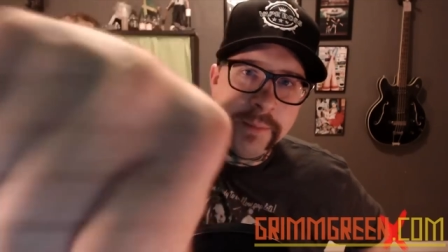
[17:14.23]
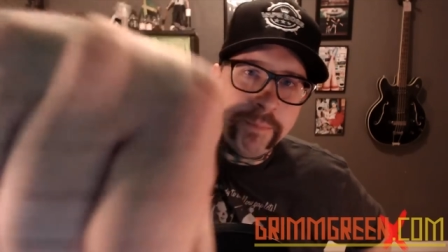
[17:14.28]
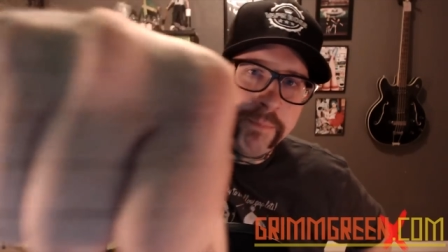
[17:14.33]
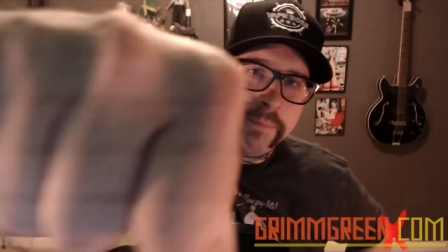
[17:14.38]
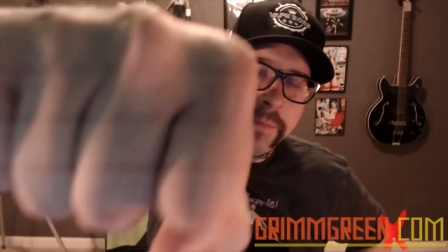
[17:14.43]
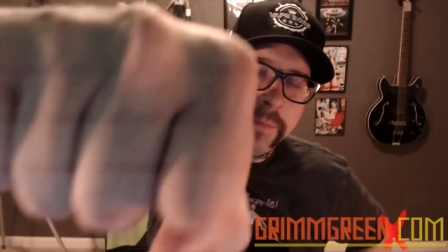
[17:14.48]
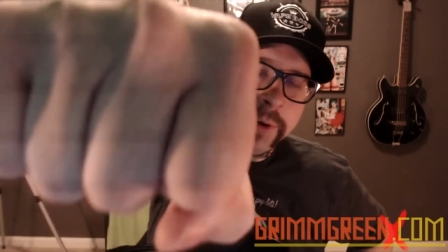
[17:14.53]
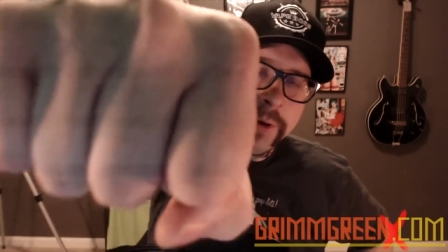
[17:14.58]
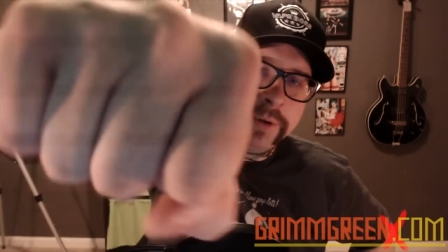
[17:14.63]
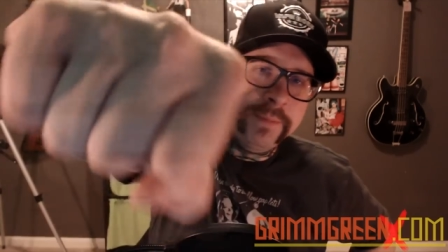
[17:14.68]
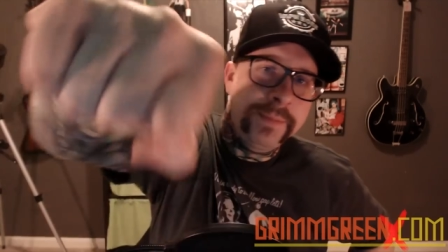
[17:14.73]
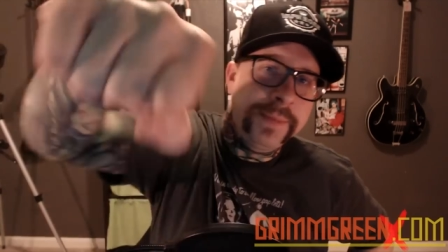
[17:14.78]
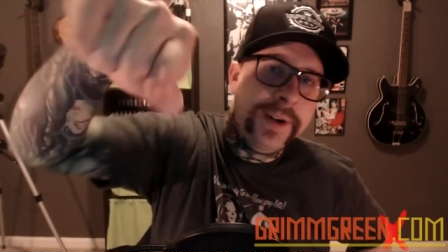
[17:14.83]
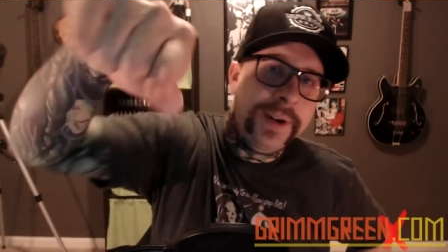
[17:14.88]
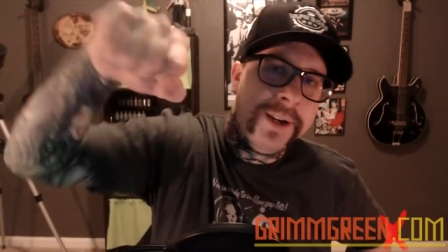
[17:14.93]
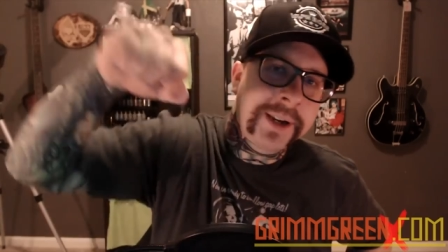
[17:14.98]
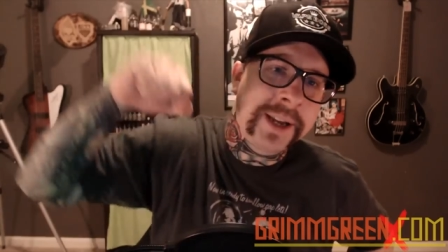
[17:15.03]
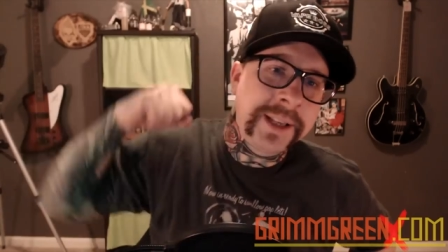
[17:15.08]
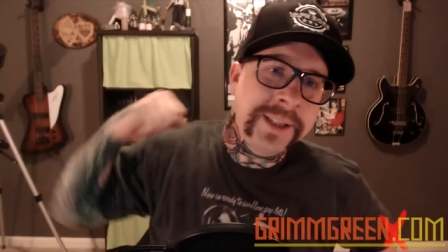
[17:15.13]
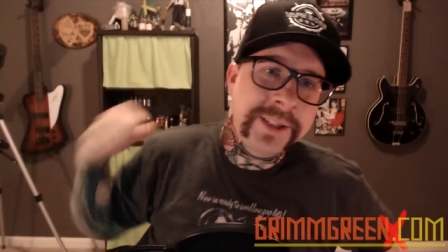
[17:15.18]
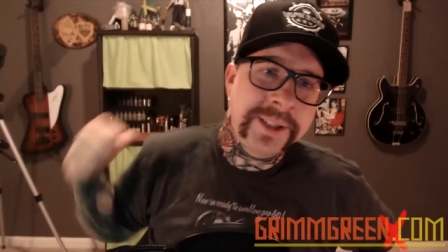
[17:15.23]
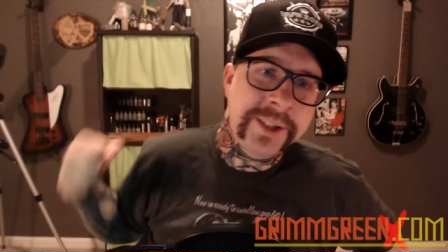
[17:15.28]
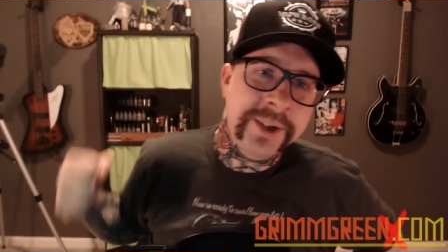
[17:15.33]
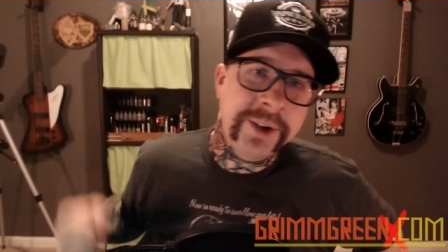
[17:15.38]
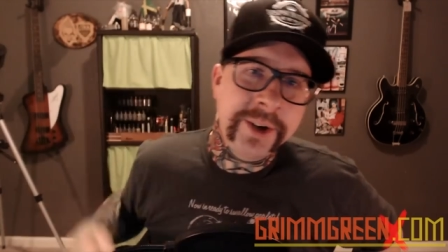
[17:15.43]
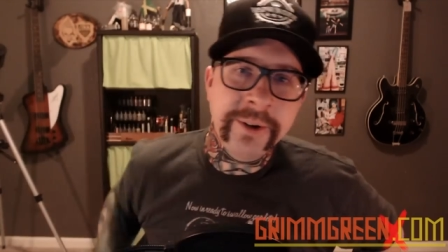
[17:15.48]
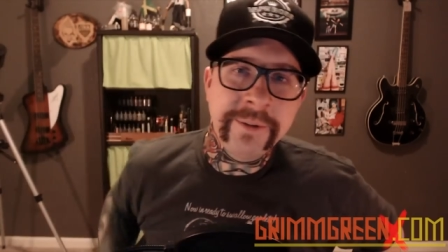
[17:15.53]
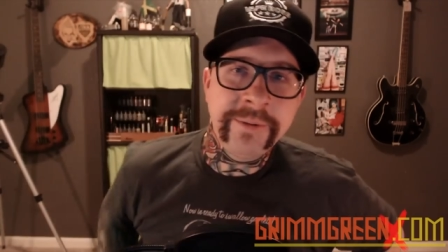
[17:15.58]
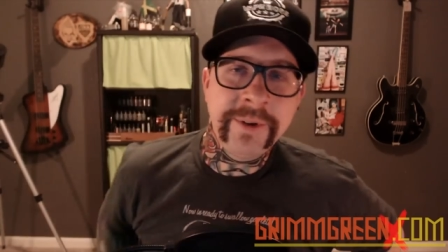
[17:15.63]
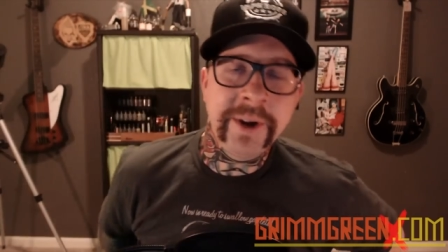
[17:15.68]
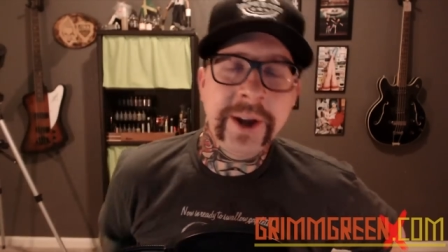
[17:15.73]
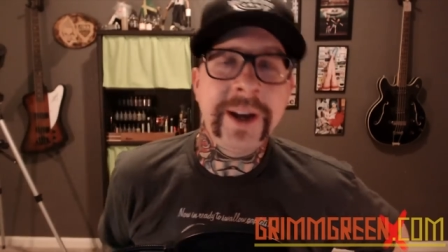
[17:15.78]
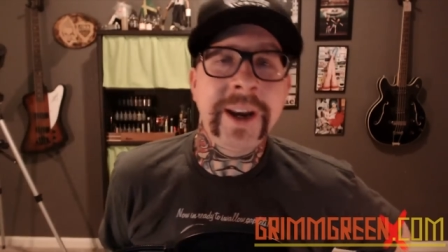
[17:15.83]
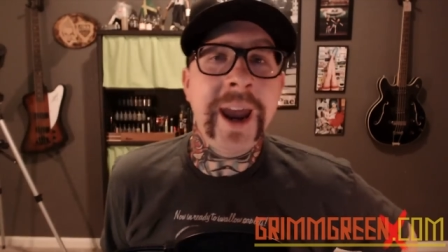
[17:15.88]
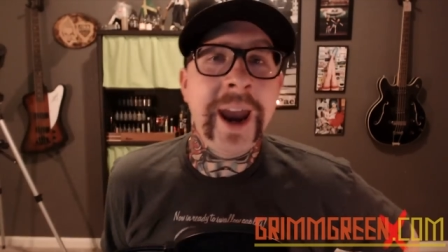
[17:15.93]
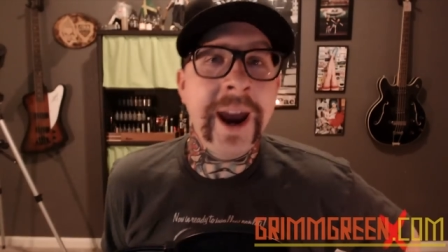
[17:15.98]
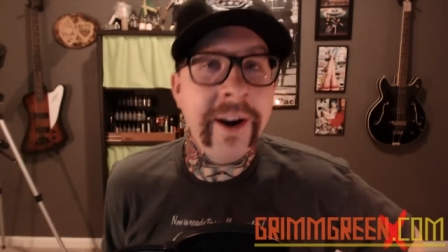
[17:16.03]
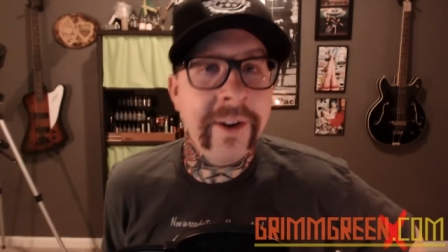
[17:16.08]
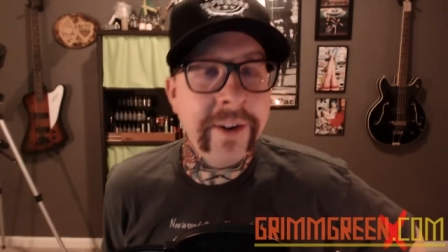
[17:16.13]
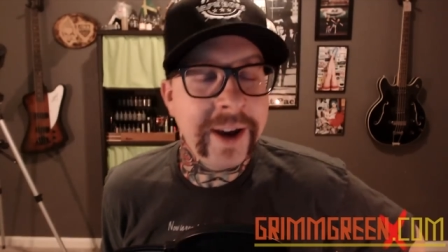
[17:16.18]
Boom. Consider your friend
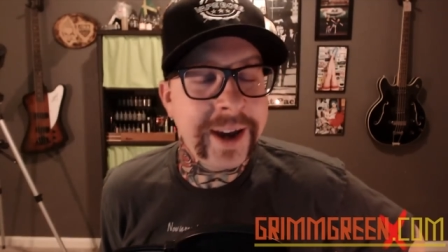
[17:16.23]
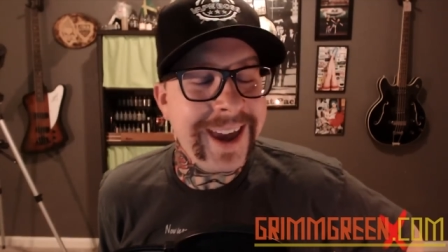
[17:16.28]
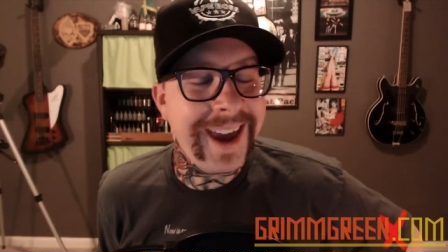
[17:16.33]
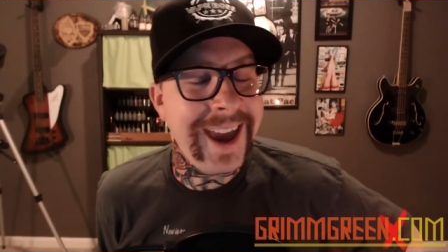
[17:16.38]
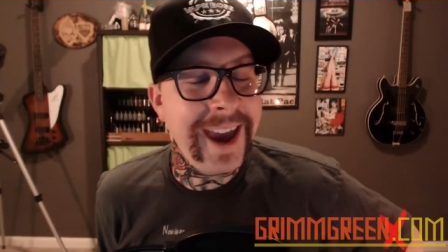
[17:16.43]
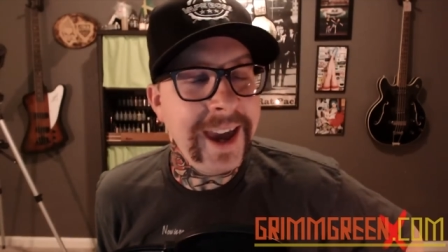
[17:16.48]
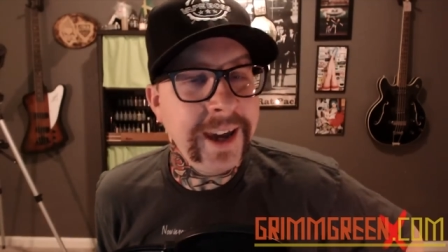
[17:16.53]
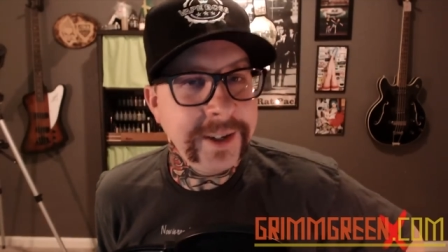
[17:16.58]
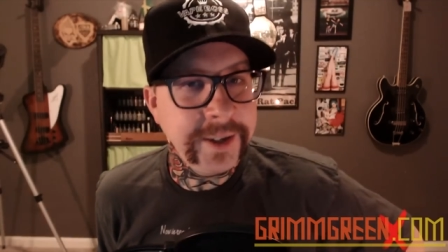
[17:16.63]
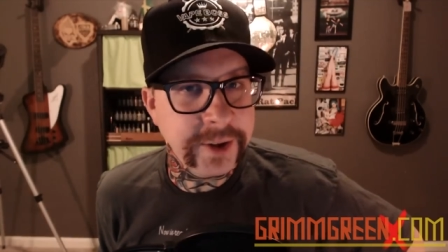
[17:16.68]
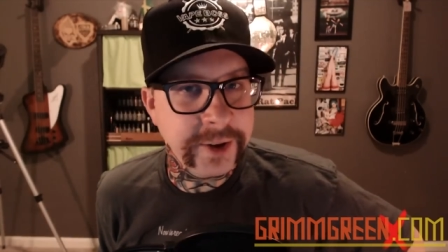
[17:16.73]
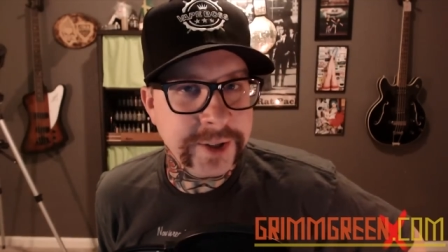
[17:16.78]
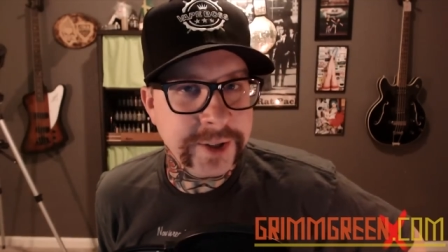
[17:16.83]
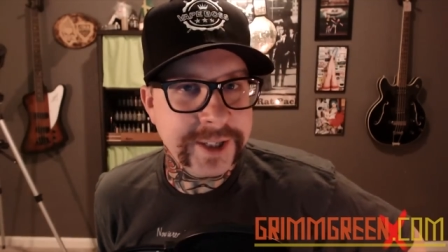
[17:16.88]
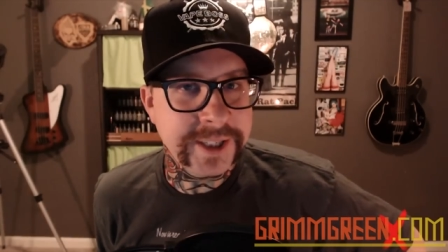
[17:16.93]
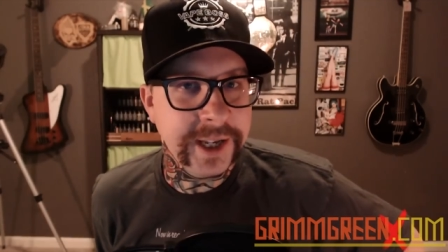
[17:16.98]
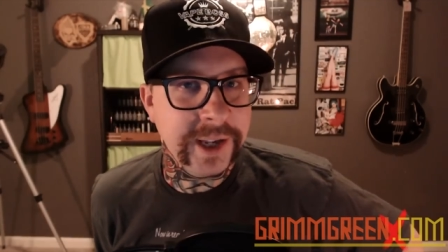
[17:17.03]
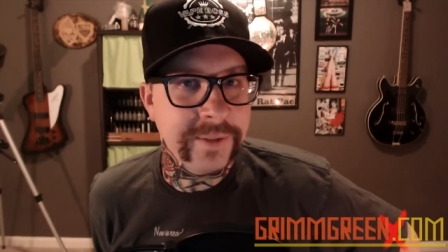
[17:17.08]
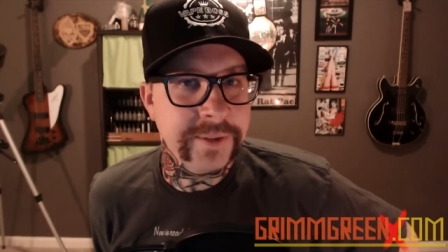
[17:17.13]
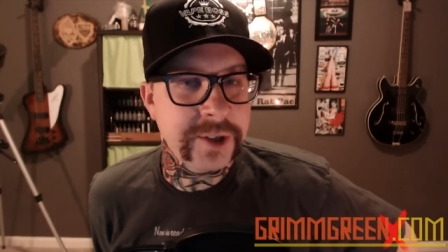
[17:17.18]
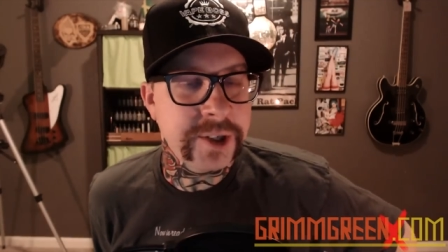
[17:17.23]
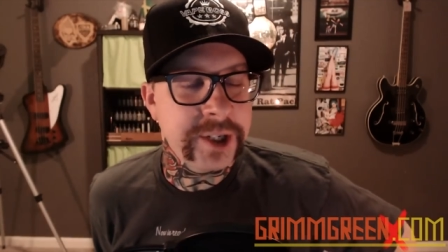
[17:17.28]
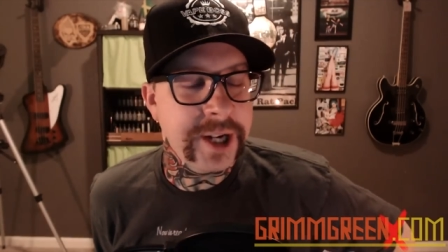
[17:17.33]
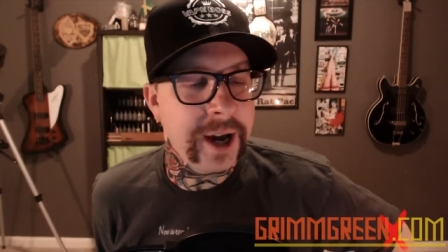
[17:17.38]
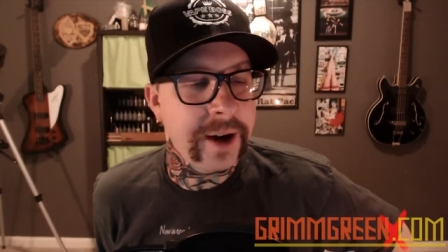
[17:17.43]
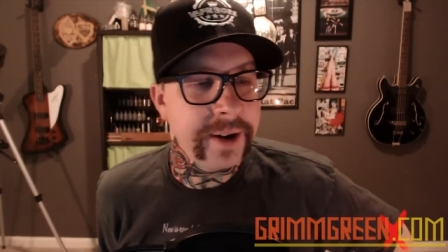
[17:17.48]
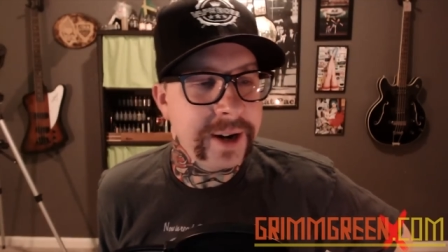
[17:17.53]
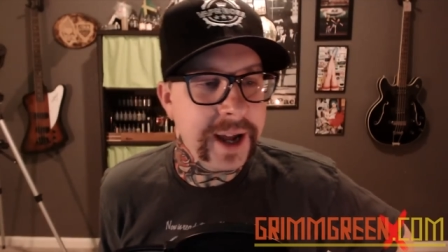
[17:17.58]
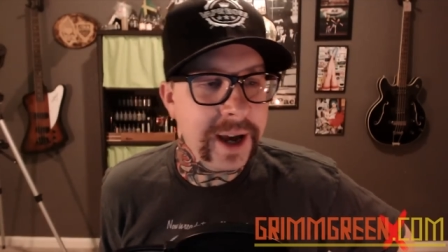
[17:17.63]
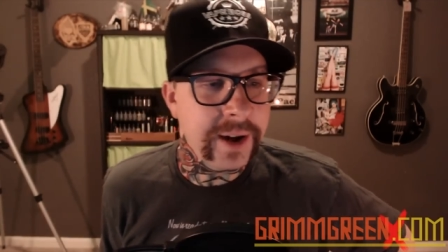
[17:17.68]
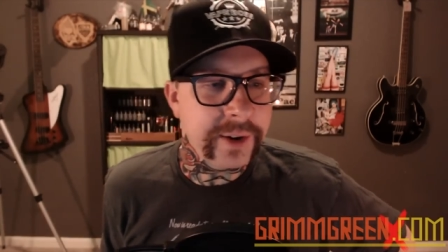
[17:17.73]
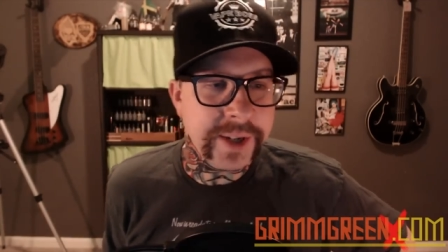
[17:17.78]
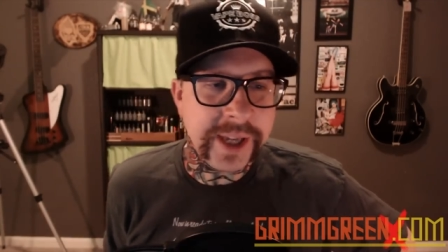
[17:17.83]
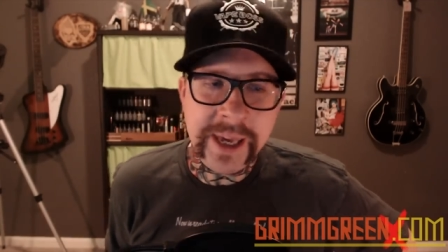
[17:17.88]
Eric and yourself shouted out.